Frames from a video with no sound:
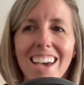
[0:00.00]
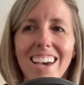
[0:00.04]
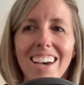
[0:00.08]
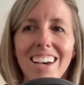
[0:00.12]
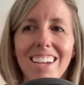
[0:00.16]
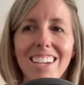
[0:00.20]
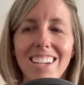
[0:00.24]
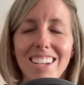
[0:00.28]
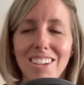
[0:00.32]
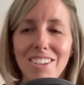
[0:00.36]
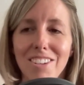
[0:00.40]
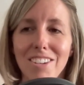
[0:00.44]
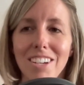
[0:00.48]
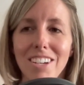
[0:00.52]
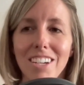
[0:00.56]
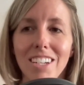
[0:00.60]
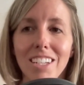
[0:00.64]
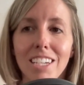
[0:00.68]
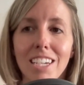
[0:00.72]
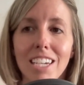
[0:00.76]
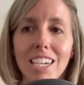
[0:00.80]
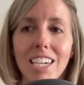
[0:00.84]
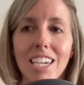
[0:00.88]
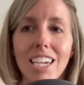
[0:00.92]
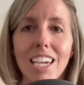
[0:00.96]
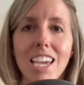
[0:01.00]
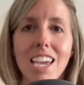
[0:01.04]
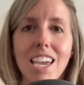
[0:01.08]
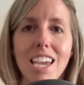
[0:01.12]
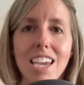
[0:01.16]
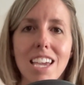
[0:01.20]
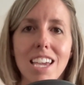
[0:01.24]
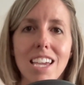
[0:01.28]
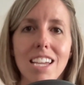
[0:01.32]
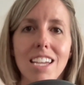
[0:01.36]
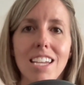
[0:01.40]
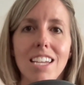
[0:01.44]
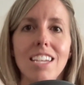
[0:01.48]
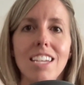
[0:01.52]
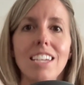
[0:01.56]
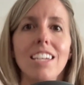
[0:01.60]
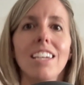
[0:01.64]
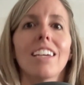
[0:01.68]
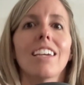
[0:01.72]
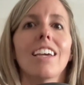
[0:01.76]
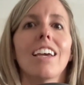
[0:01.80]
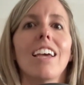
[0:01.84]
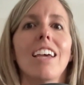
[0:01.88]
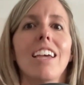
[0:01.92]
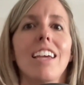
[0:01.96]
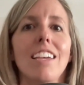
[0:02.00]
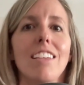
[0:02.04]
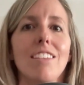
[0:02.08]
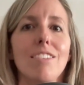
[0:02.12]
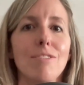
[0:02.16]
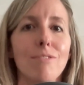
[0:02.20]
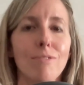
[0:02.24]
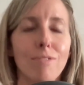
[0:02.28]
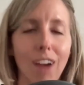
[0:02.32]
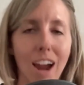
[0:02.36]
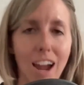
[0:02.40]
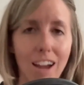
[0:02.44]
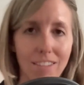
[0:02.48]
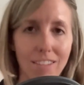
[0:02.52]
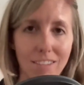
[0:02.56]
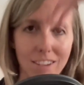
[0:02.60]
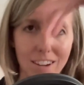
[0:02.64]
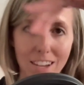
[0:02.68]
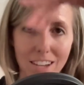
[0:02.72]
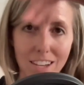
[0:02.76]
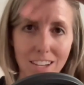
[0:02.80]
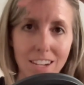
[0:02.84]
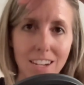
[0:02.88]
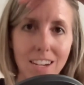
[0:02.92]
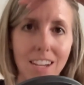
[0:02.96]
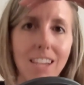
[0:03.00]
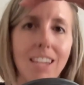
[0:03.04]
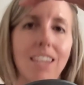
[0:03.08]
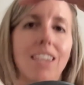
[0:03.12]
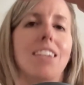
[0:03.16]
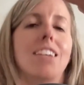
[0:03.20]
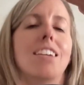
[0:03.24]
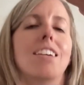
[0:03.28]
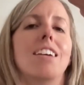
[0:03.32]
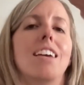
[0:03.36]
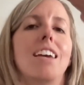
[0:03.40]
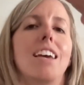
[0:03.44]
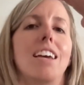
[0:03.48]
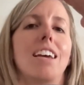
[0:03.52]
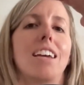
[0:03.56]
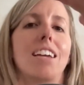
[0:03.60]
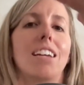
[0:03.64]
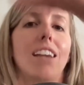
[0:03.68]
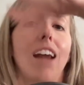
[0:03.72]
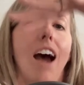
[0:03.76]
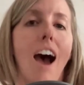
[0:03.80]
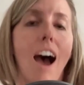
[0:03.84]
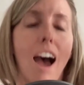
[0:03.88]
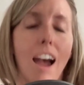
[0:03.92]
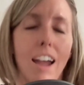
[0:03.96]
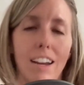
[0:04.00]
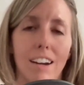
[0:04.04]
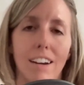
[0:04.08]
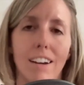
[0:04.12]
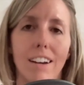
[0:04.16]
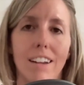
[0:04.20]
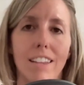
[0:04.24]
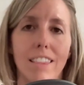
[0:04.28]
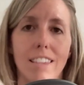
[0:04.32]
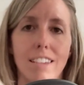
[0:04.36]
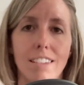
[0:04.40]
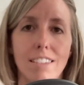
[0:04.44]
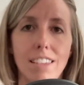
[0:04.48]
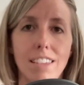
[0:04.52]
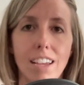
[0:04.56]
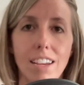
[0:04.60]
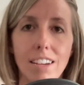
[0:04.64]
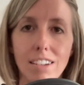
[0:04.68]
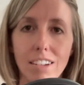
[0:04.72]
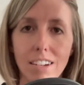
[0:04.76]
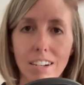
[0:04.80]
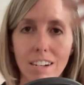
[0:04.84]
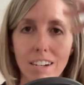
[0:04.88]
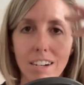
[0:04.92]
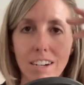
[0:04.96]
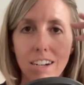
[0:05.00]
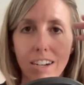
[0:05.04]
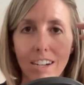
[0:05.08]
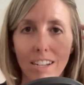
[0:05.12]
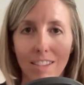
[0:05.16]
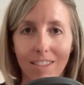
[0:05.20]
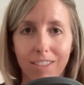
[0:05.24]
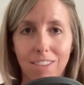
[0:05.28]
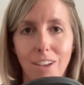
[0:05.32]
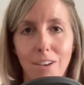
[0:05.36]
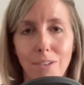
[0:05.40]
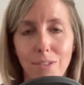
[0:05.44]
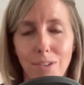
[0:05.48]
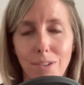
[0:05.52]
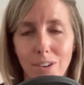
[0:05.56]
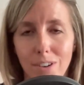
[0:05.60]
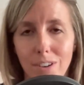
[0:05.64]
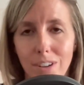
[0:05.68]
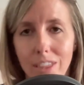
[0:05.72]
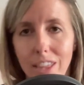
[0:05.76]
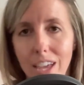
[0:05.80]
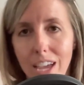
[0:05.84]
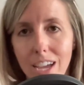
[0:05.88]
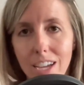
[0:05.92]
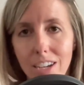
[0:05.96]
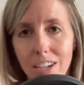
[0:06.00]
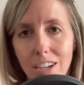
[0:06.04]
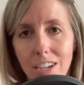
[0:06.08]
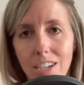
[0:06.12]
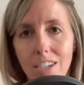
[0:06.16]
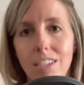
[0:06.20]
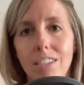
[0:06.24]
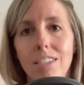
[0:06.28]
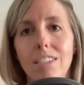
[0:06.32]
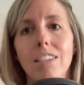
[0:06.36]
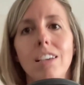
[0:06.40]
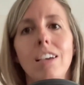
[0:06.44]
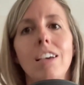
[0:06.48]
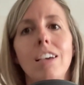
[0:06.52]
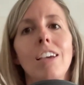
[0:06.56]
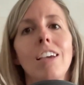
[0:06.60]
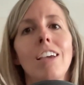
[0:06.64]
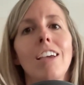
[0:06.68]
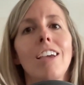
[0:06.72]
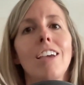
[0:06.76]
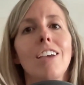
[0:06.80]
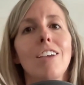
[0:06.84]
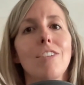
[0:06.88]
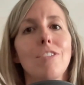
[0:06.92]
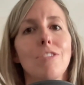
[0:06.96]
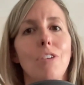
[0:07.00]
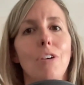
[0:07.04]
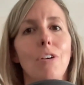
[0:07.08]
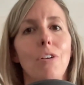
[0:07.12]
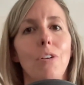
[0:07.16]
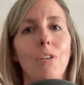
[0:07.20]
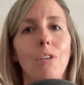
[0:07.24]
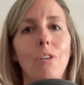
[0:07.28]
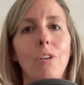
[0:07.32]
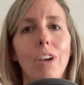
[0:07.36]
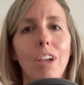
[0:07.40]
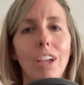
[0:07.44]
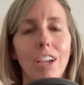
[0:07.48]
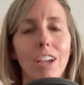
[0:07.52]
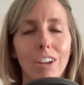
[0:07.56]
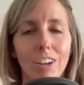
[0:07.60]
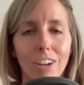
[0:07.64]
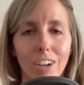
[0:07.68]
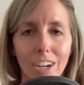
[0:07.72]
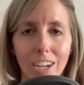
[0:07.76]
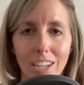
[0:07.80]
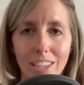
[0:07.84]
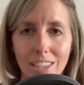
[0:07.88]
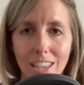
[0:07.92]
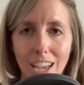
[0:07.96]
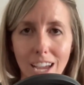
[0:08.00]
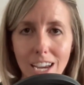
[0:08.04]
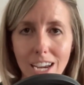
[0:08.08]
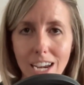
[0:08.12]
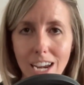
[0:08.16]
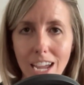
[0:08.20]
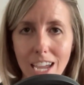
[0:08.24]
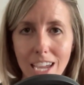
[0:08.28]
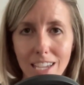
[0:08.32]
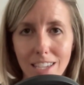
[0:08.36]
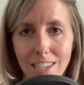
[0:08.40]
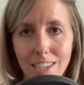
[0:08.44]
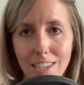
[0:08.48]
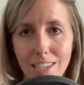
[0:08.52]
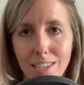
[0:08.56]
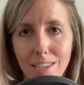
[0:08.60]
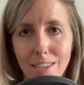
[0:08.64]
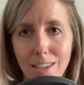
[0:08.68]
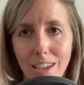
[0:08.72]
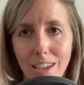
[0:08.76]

Additionally, it is rounded and higher in the center. It's lower on the edges. So it creates that nice